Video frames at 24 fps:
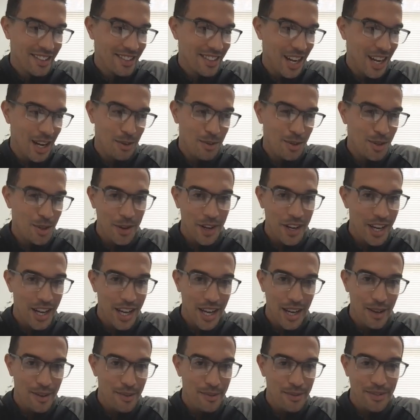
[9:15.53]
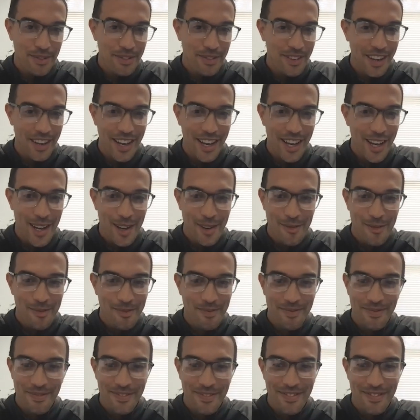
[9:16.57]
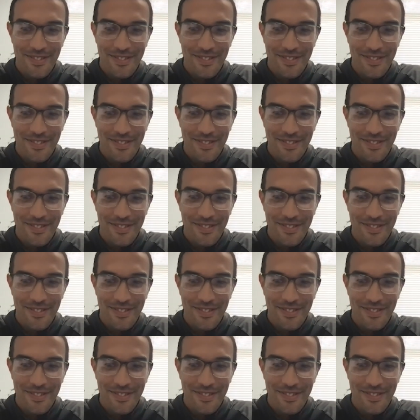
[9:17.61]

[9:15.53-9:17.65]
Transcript: down to earth um,